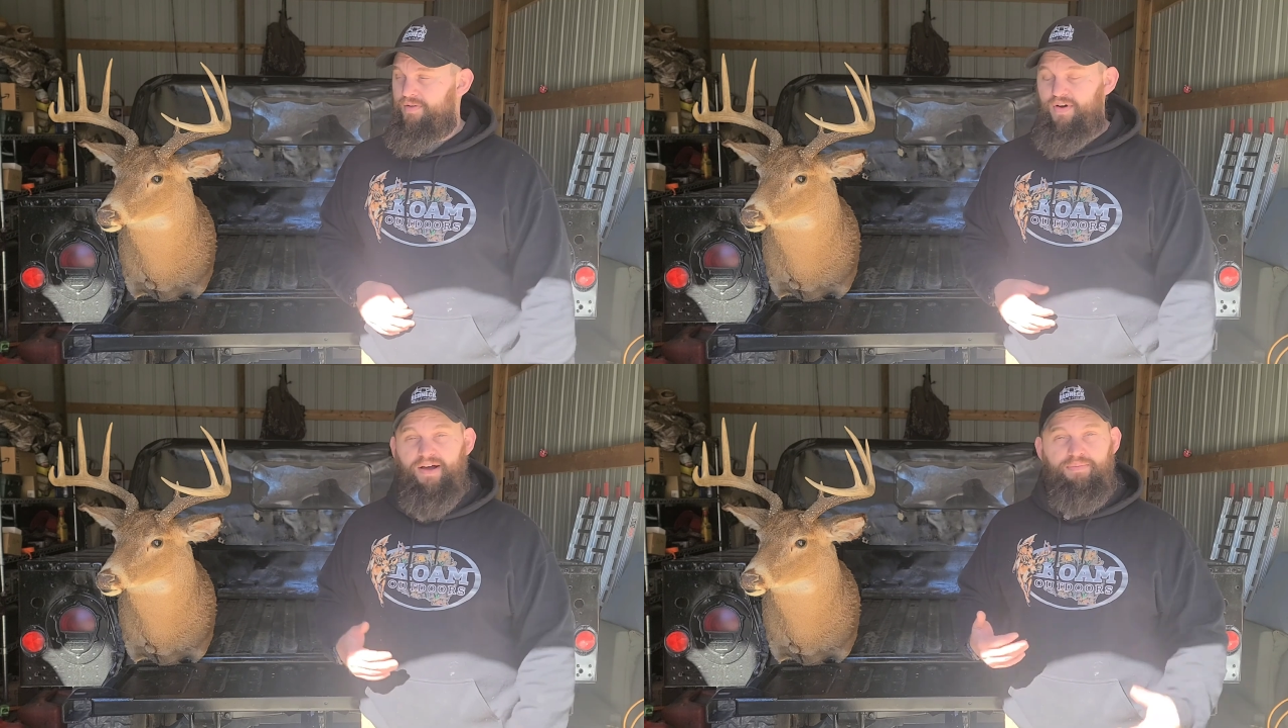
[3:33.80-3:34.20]

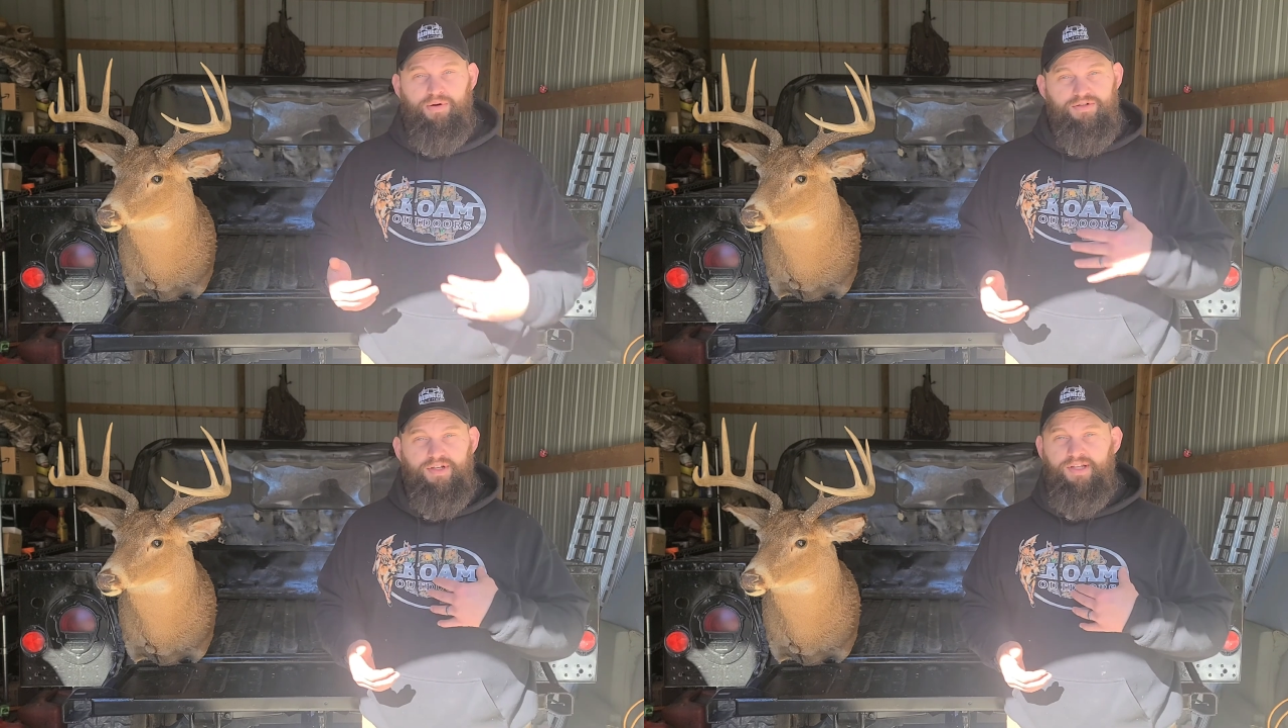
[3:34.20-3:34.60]
if I've
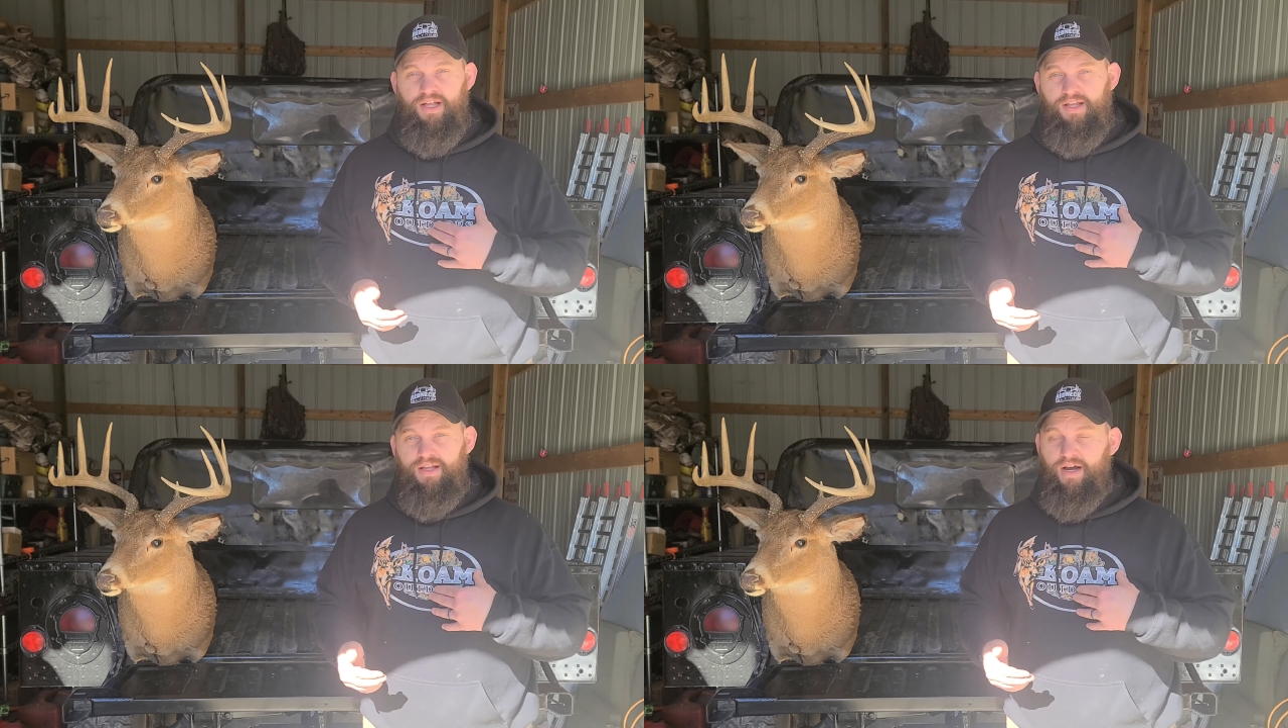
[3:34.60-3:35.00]
personally
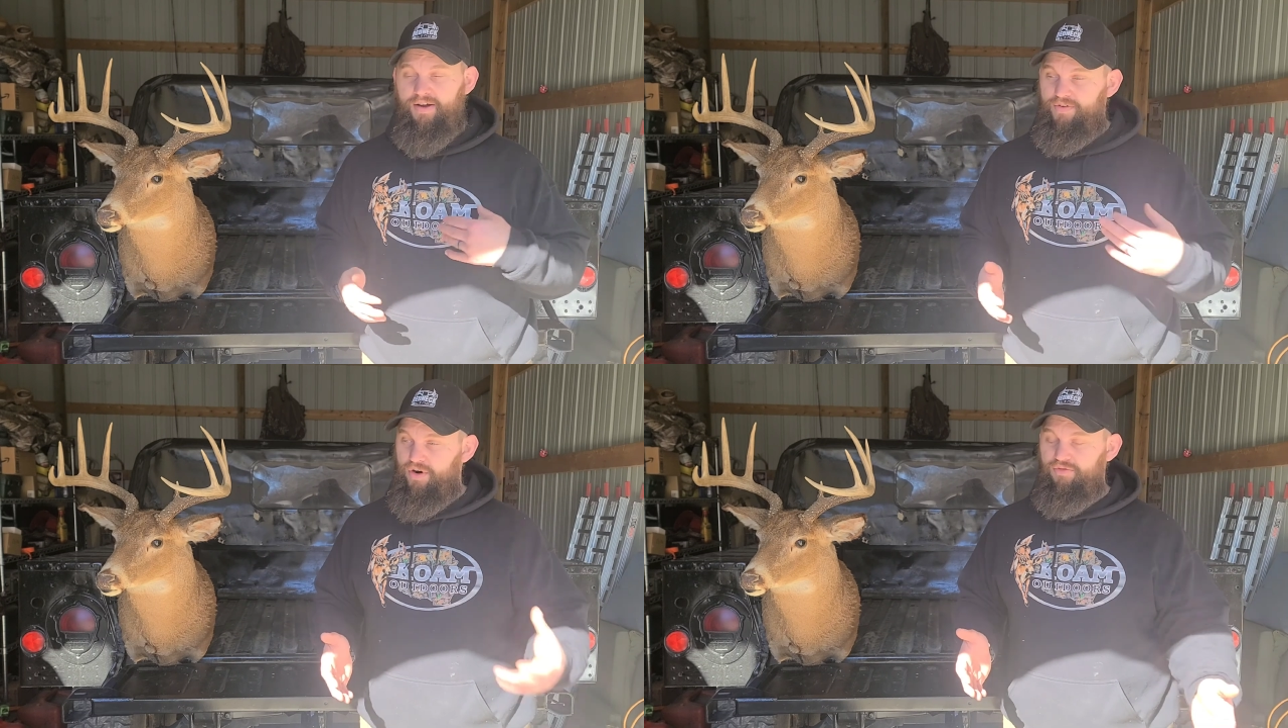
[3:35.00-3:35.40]
done it.
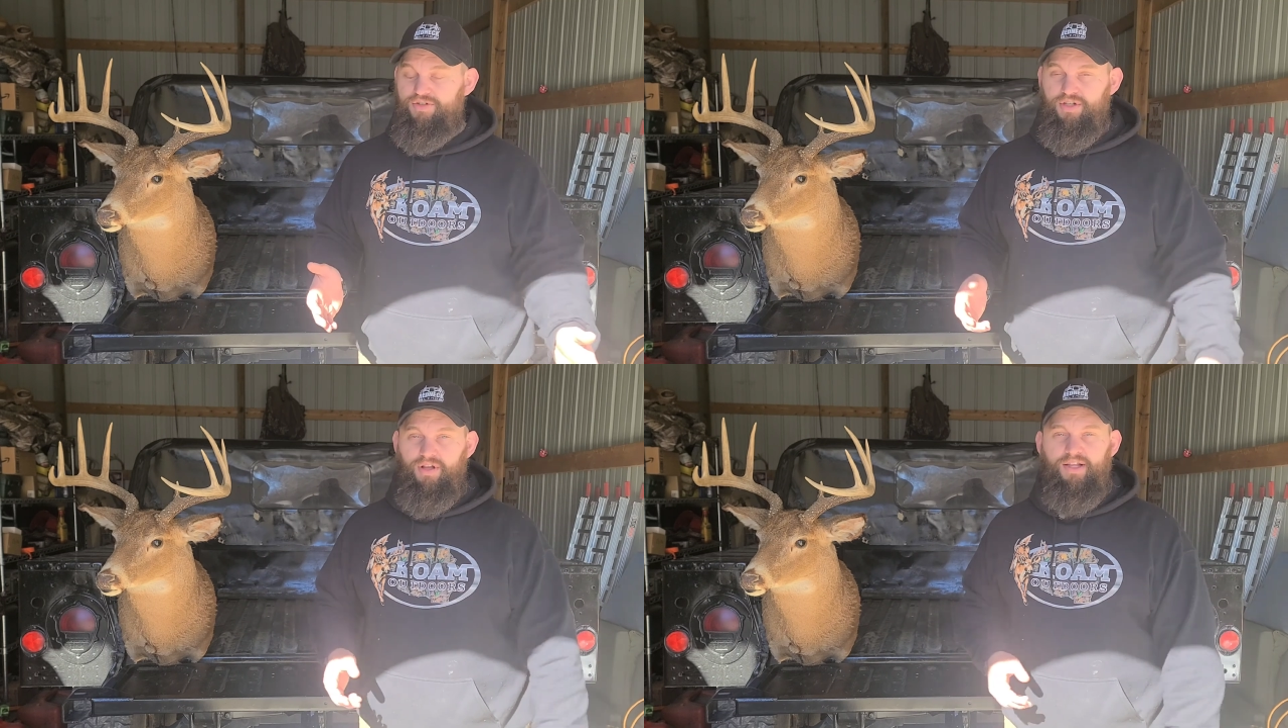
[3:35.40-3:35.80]
I've
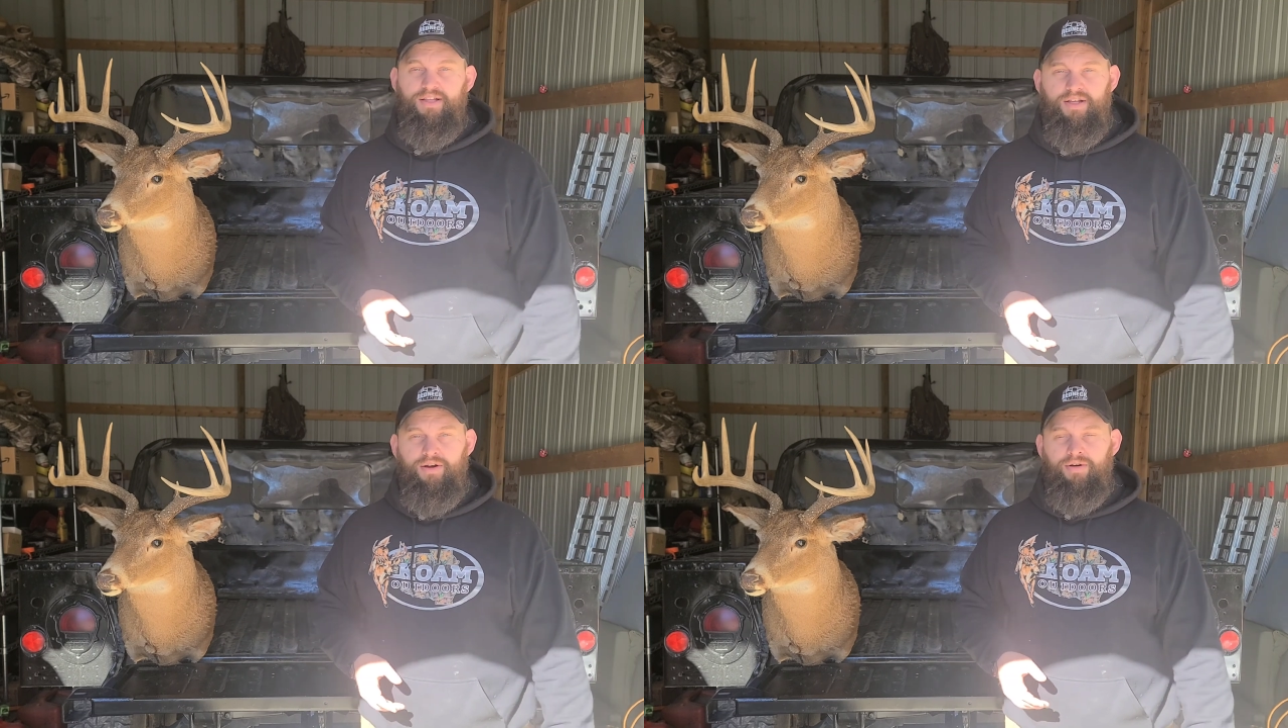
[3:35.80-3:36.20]
harvested a
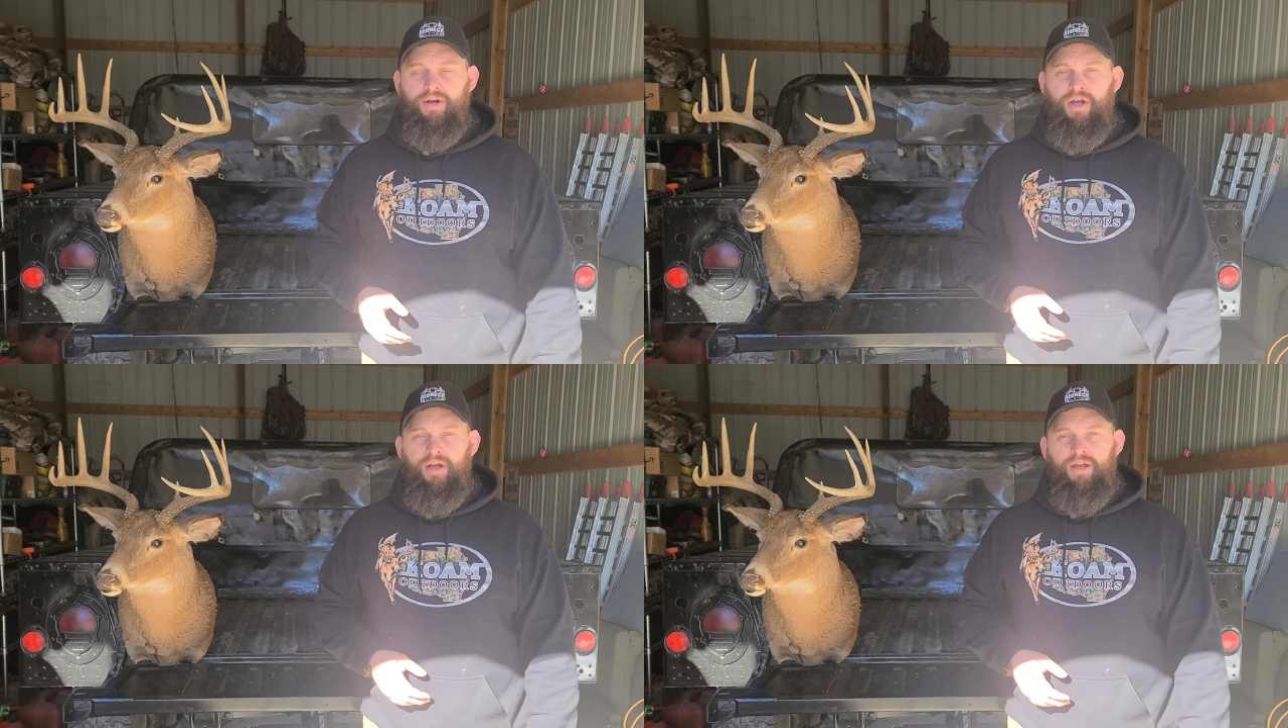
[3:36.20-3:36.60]
lot of deer,